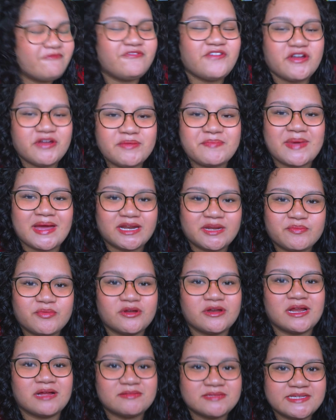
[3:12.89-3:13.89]
very bad at
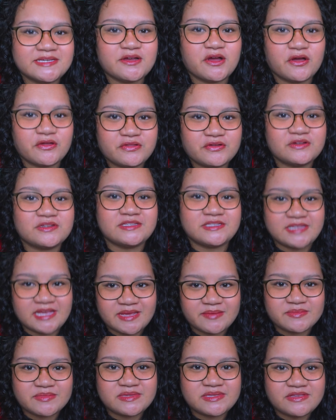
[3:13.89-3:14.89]
pronouncing authors'
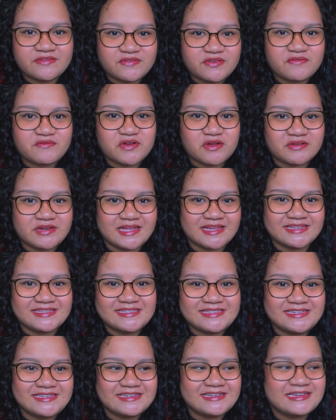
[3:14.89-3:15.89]
names, if you've noticed.